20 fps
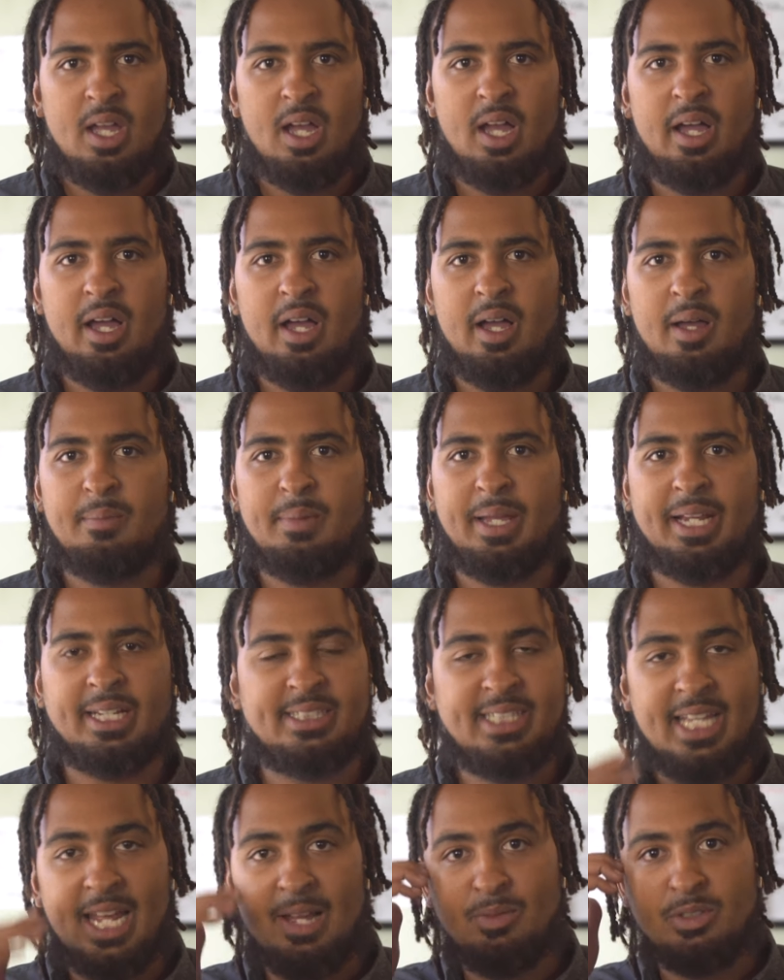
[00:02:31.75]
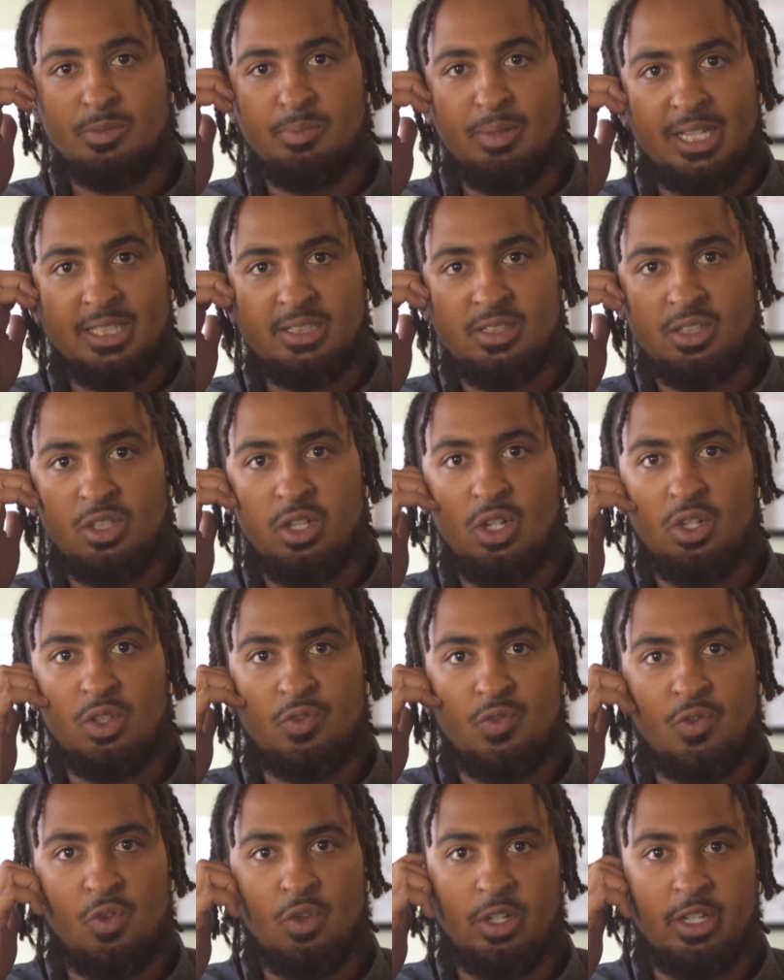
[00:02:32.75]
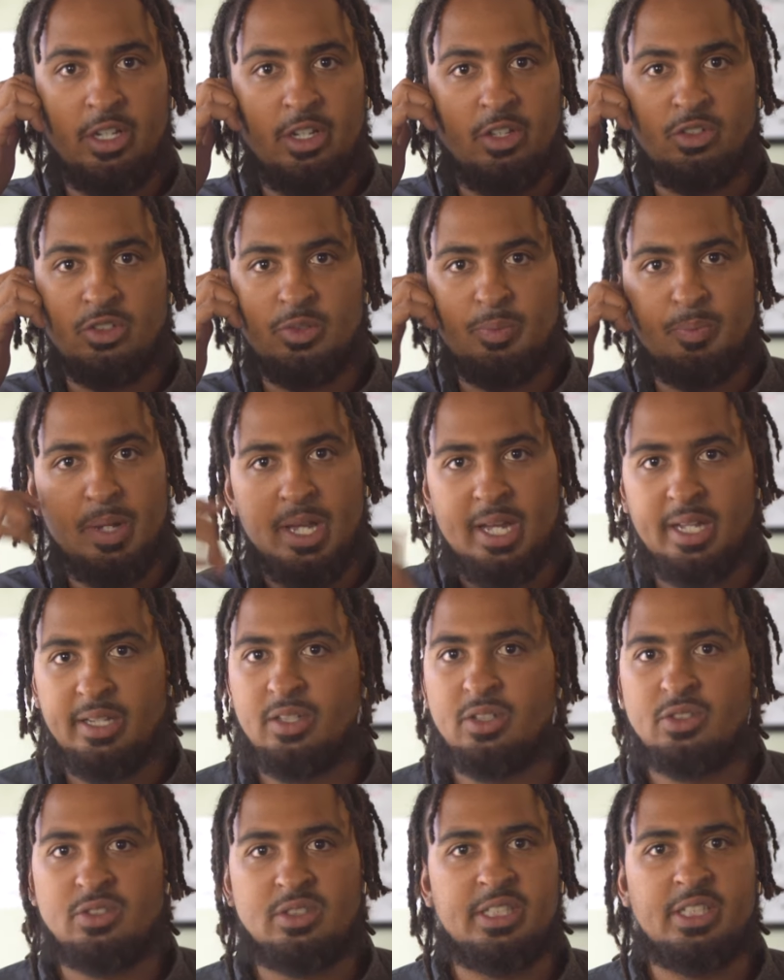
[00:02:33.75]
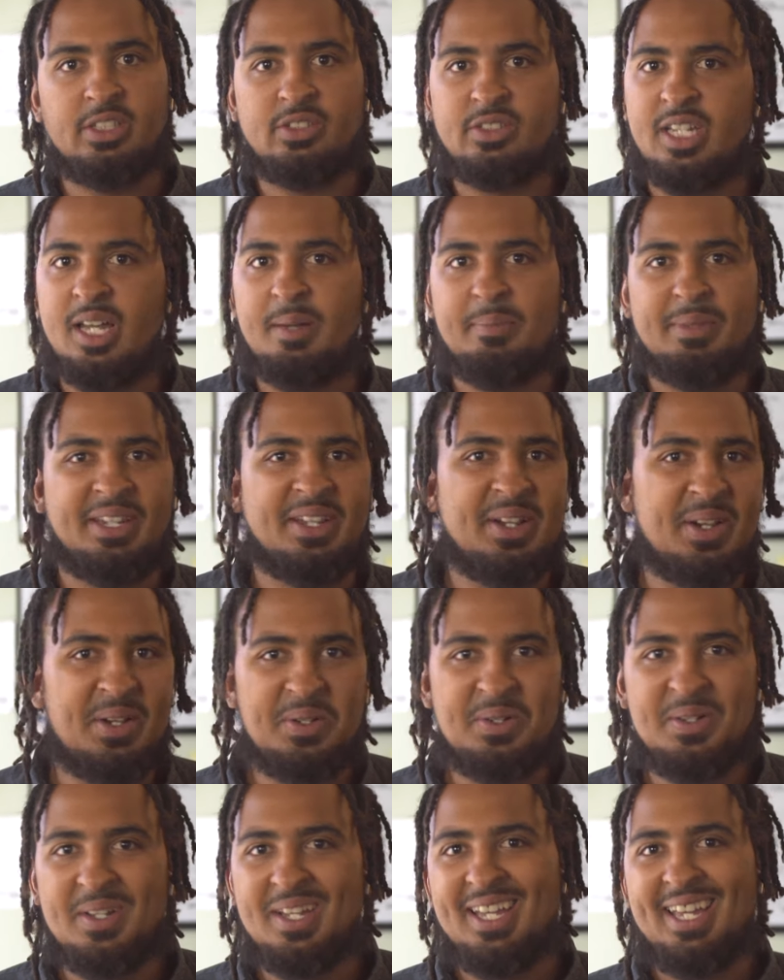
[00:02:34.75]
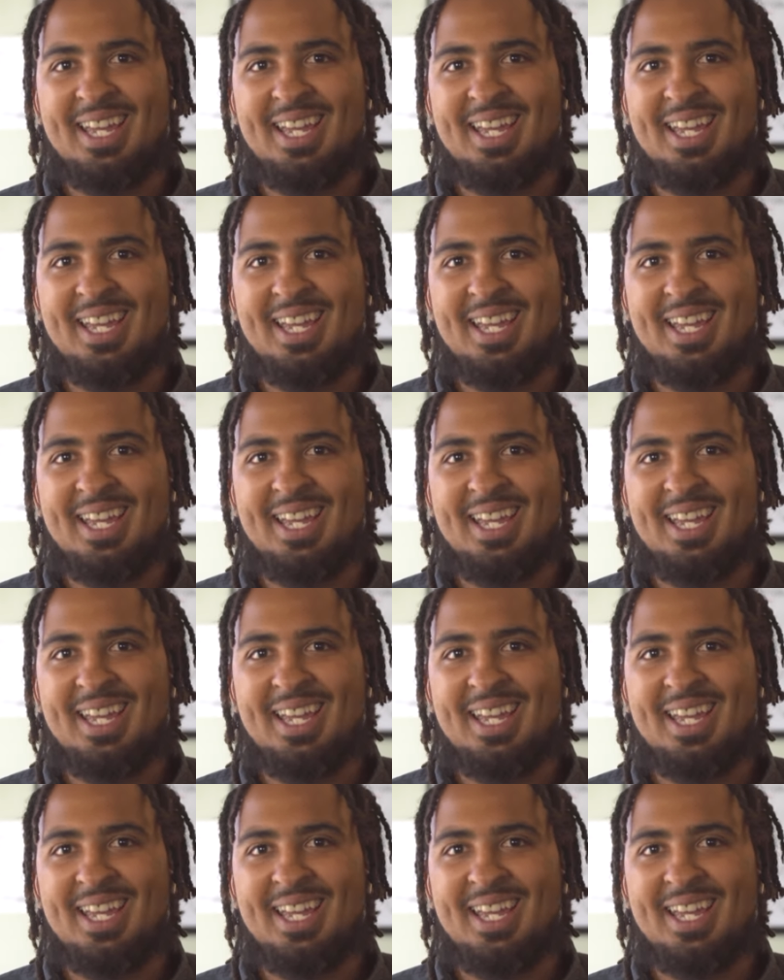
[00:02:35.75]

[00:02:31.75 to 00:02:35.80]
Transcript: Um, like I said, I was blessed to close four deals, but those deals come and go.